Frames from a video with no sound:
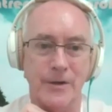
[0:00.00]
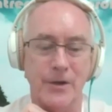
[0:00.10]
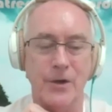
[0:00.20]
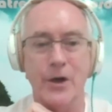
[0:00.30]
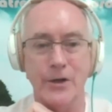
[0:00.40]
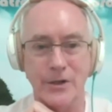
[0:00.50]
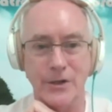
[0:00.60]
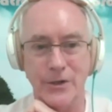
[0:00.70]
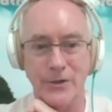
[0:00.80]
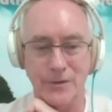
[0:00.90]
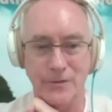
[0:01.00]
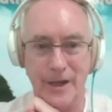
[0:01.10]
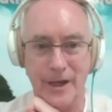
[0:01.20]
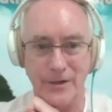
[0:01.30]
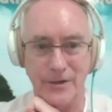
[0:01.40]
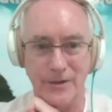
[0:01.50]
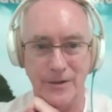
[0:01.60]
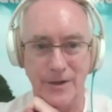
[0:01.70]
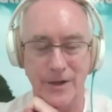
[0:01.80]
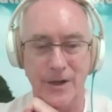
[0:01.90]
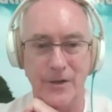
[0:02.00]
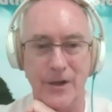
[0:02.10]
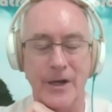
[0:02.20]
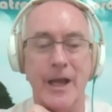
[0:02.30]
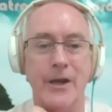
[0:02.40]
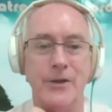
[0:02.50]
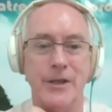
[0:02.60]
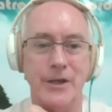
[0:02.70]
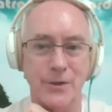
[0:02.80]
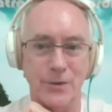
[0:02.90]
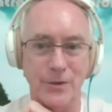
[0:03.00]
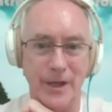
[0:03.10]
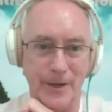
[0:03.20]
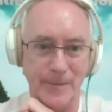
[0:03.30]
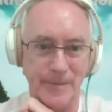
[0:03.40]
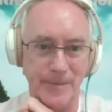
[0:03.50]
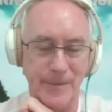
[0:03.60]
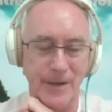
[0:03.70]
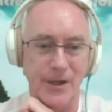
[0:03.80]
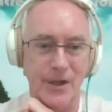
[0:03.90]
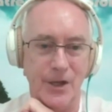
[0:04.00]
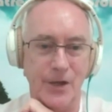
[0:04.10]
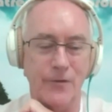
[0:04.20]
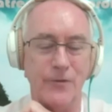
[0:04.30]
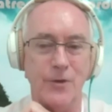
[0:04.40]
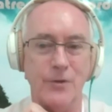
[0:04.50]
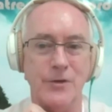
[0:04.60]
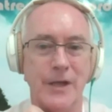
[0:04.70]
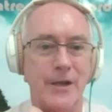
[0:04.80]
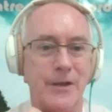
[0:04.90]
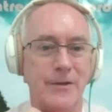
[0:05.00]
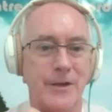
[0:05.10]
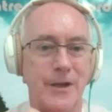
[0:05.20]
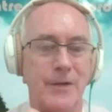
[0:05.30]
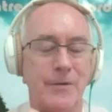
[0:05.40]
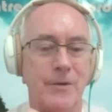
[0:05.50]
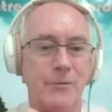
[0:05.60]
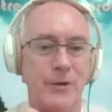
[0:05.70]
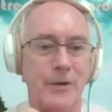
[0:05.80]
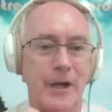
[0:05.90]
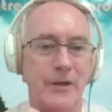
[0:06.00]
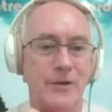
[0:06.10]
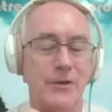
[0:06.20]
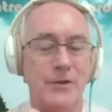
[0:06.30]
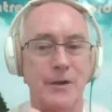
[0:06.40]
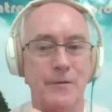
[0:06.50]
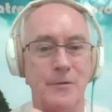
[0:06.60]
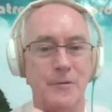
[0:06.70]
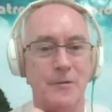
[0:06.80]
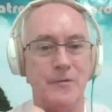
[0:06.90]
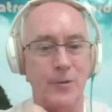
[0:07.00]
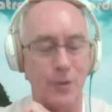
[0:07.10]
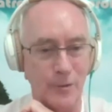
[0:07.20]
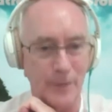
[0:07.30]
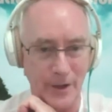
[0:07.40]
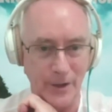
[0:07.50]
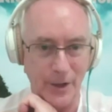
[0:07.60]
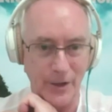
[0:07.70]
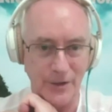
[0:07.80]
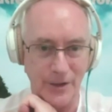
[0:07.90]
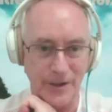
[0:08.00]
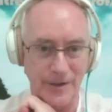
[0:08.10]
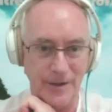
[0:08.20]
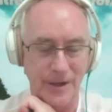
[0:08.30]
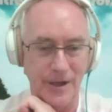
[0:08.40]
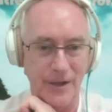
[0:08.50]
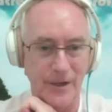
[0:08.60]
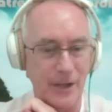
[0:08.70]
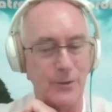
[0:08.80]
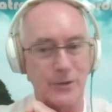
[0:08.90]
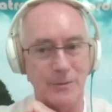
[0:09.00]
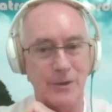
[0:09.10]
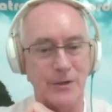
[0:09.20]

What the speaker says: $90 of that, then how do they do that? If you say that their assets therefore fall by 90, that also means